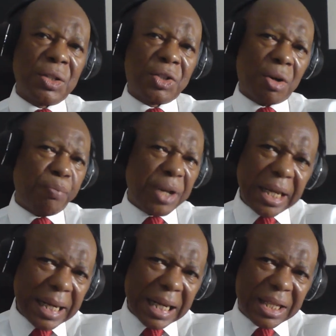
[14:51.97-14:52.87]
Some
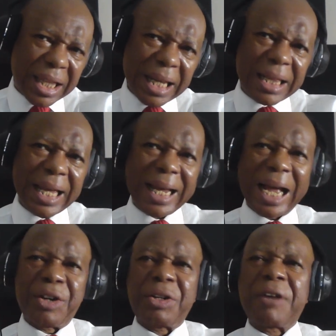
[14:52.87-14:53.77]
beginners think they
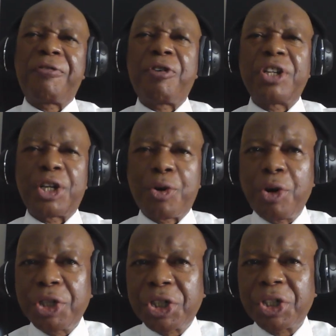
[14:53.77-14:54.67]
cannot afford a
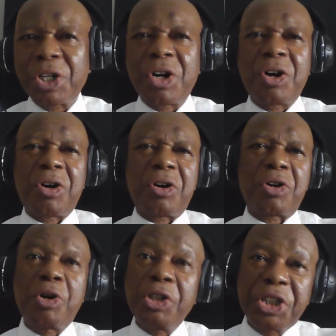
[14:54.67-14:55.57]
coach or
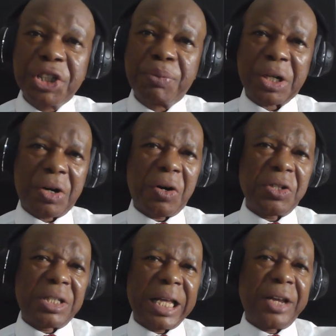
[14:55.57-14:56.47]
coaches
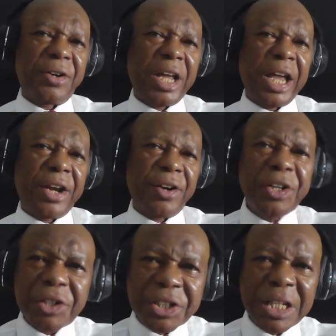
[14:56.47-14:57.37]
because they
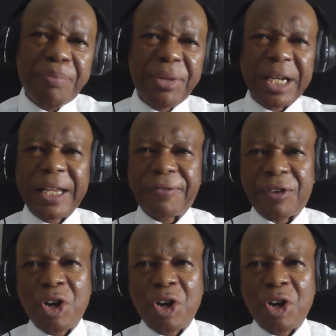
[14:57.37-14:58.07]
erroneously believe